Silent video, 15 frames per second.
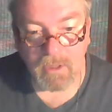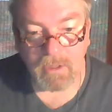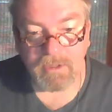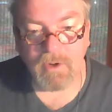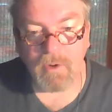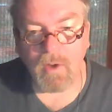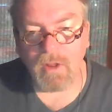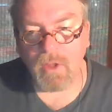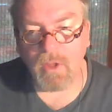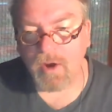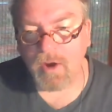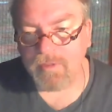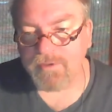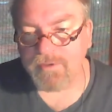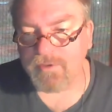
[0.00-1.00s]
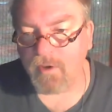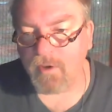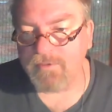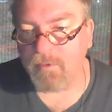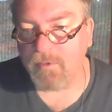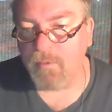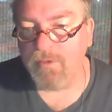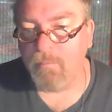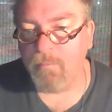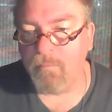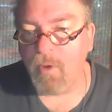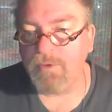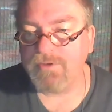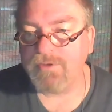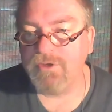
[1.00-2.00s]
You know, a lot of the songs that were the
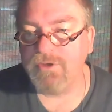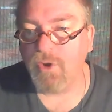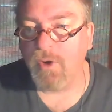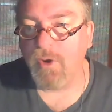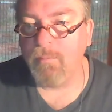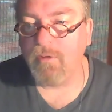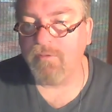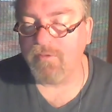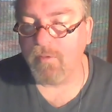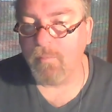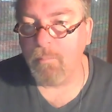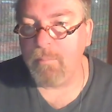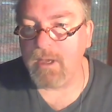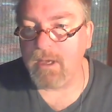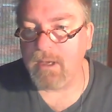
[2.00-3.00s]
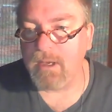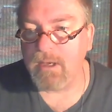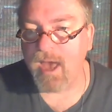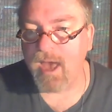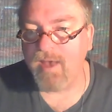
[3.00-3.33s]
most enjoyable for me